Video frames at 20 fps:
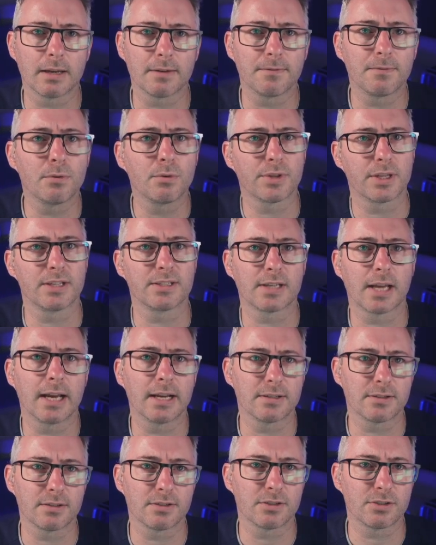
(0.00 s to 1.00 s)
for these
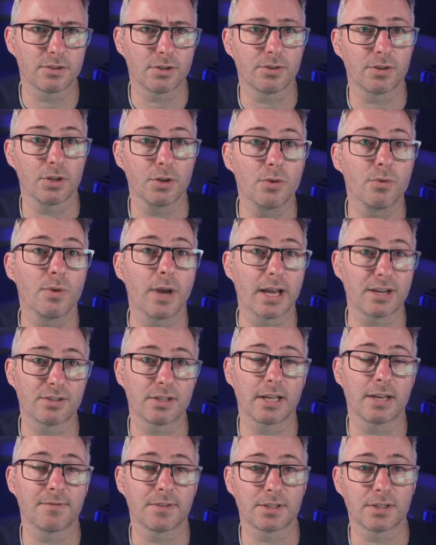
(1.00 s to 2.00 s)
cases so that you
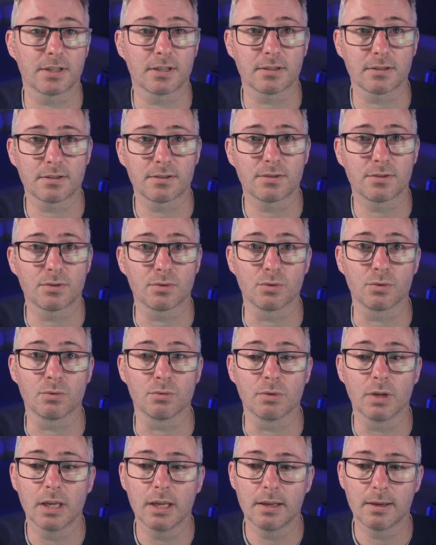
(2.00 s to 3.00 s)
actually have a chance
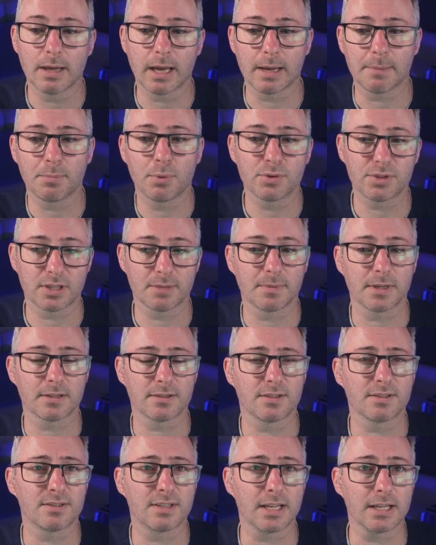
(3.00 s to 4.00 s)
to put some
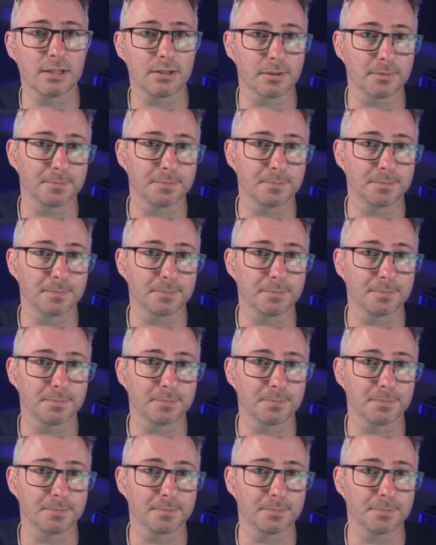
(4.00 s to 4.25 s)
answers down.